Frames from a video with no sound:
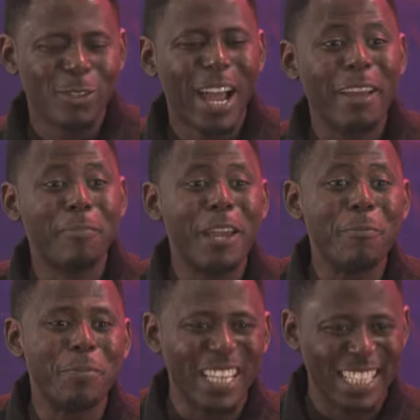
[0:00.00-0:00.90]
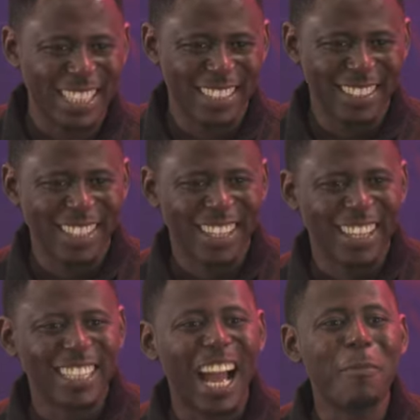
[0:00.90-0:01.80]
You are a baby.
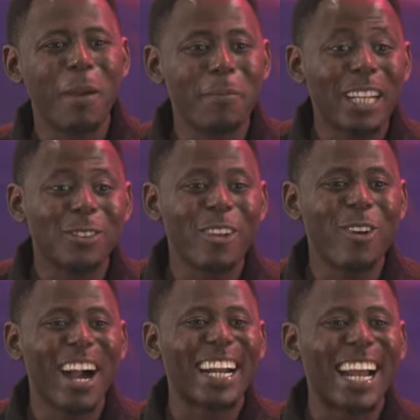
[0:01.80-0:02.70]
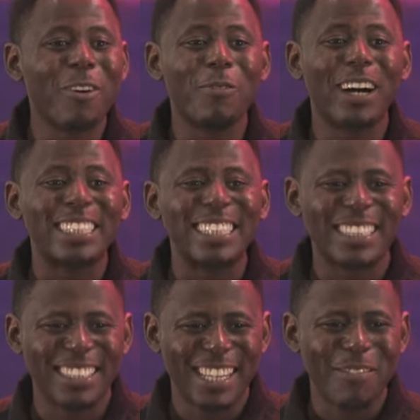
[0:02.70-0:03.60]
You are a baby. That's why you are crying over
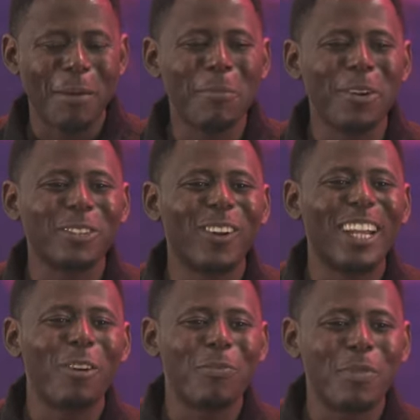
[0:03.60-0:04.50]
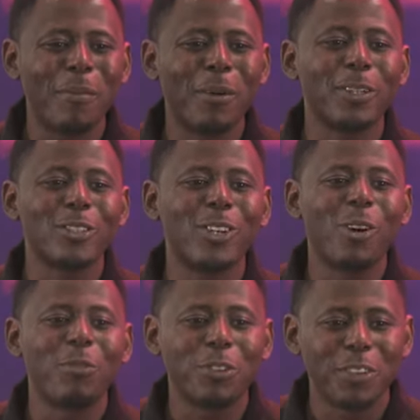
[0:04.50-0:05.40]
things. My mom does not love me. My mom does not
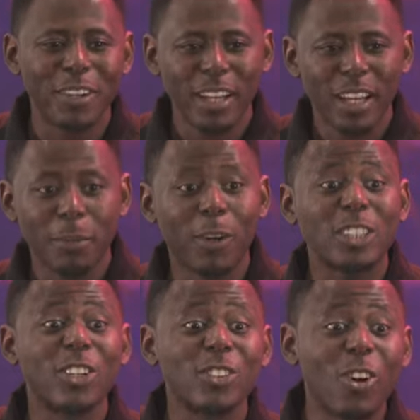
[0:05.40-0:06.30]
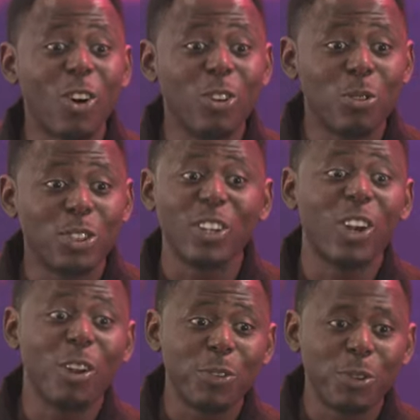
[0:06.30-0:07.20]
love you. Because she does not call you. She
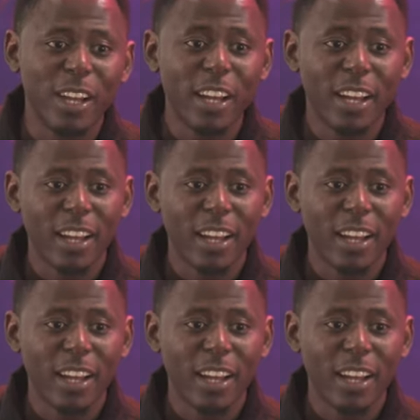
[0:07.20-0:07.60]
doesn't love you.